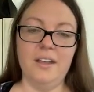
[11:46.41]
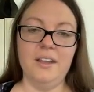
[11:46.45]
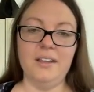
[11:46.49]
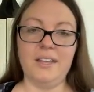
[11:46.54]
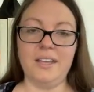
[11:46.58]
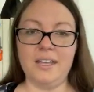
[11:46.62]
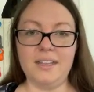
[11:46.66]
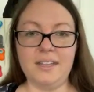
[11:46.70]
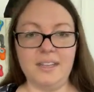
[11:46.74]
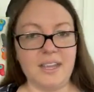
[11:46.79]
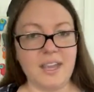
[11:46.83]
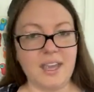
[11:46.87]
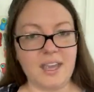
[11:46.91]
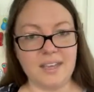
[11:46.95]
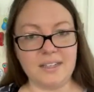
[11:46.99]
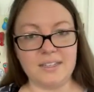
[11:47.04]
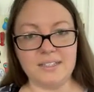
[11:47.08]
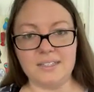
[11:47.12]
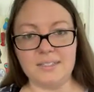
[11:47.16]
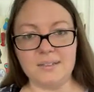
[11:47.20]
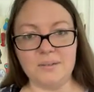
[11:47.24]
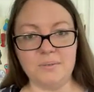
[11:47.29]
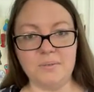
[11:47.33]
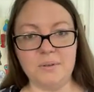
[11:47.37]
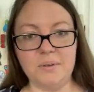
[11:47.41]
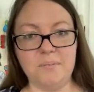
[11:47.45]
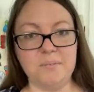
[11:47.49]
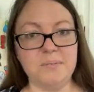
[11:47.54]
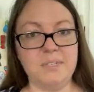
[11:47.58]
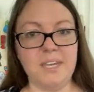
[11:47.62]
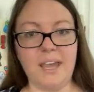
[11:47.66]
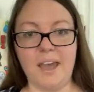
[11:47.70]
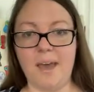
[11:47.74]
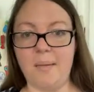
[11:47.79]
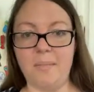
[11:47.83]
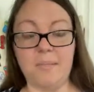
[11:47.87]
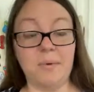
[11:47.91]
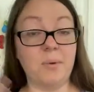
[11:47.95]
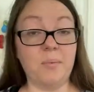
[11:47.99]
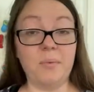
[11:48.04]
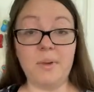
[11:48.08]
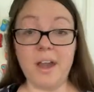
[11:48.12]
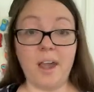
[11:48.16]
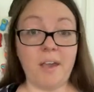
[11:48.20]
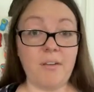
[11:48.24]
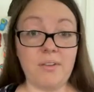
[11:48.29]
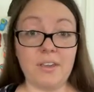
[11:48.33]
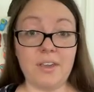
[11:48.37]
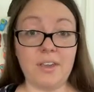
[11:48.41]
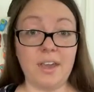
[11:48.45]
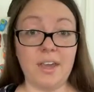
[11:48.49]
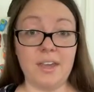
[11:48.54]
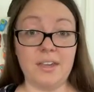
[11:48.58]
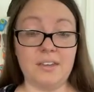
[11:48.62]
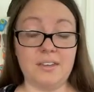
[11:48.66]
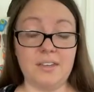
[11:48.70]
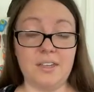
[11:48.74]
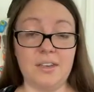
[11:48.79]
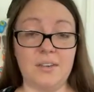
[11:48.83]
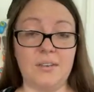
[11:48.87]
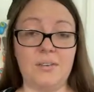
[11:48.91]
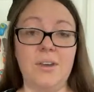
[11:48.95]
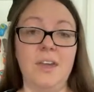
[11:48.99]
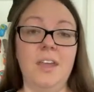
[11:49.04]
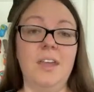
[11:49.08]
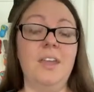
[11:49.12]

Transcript: get the eggs to room temp, or whatever you gotta do.